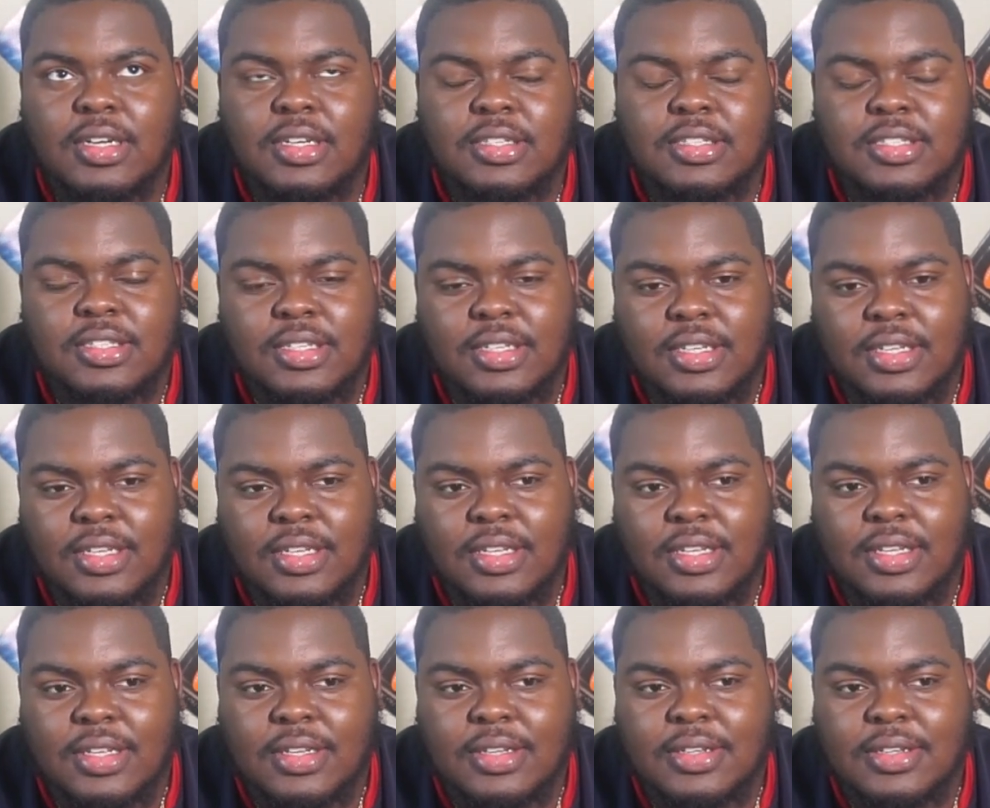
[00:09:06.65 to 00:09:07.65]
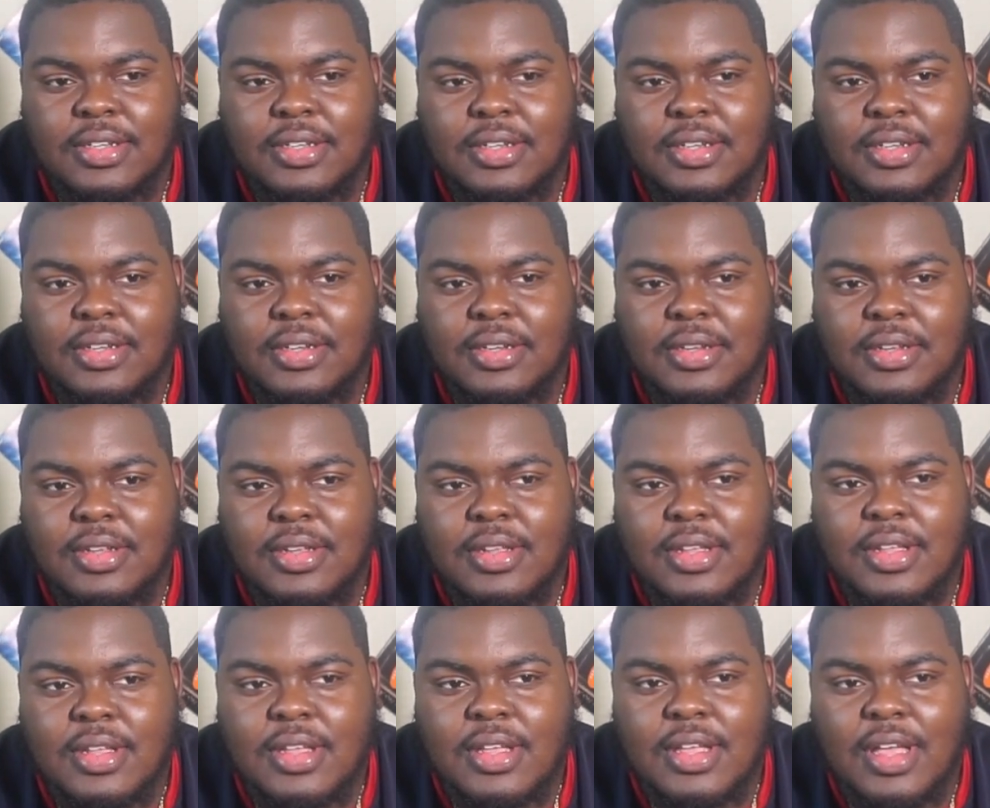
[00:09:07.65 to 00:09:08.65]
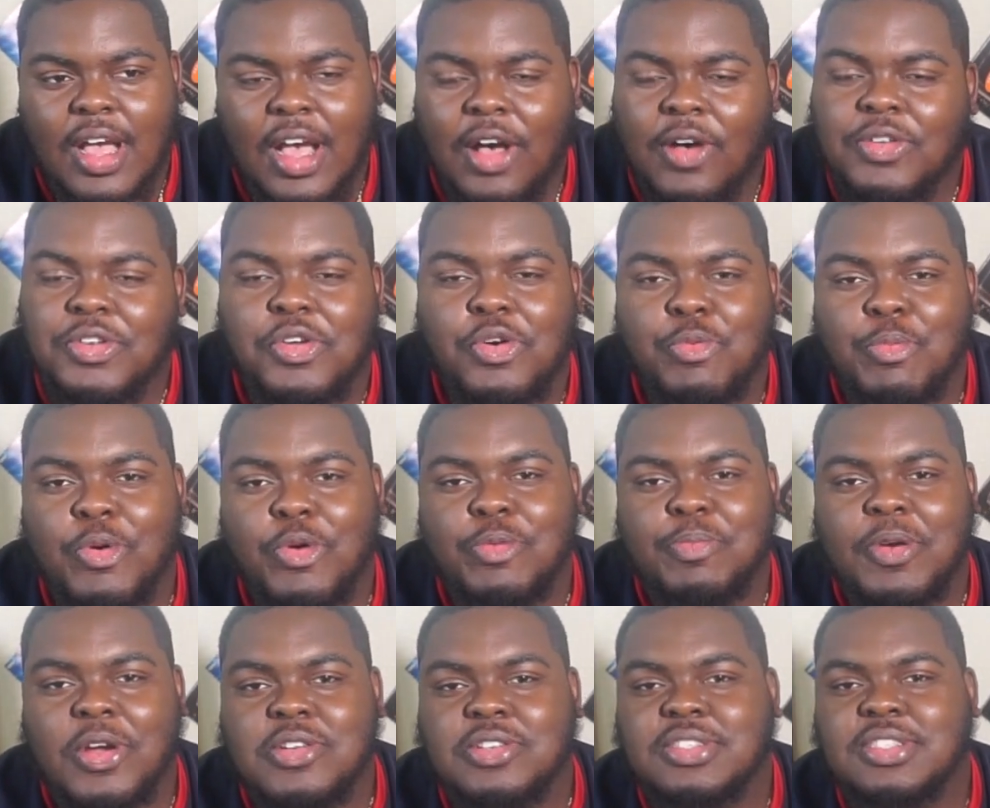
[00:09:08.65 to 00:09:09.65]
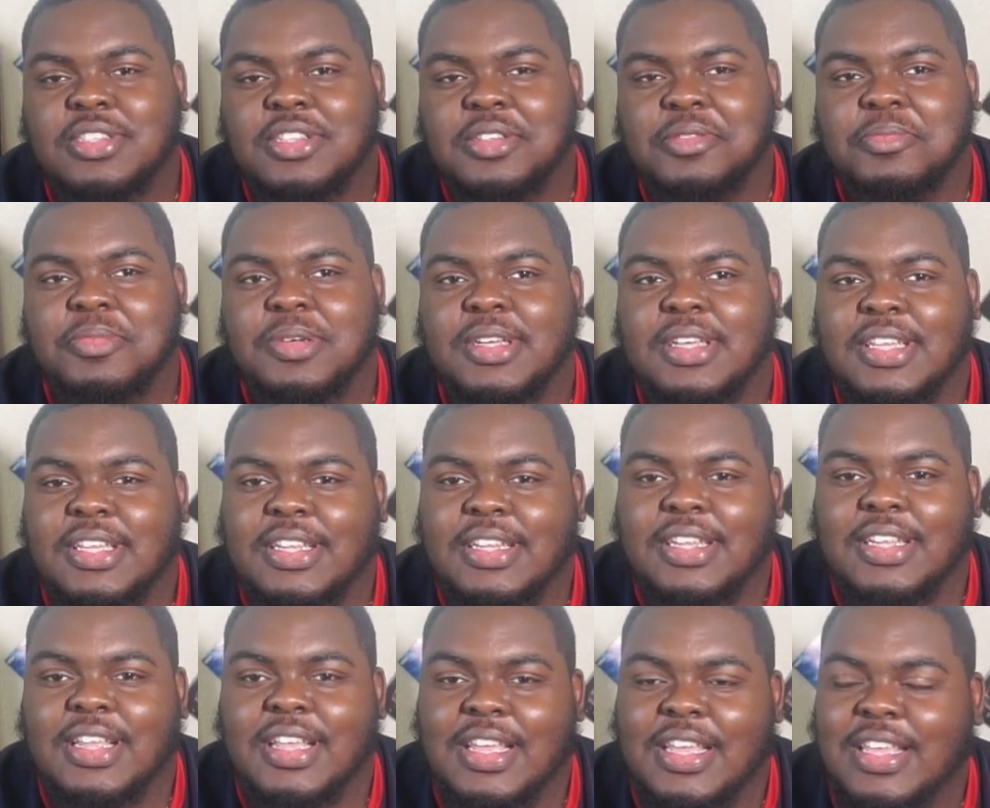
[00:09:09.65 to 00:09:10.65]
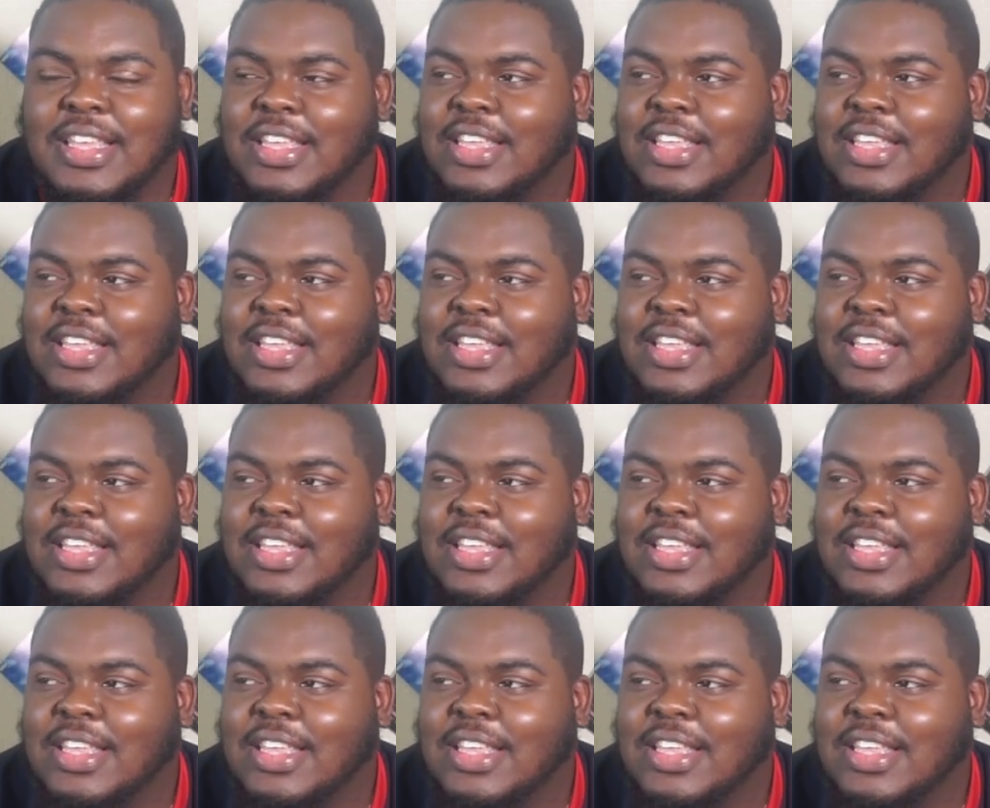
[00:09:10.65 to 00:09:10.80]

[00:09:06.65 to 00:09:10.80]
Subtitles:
Shit. I don't know, bro, personally, but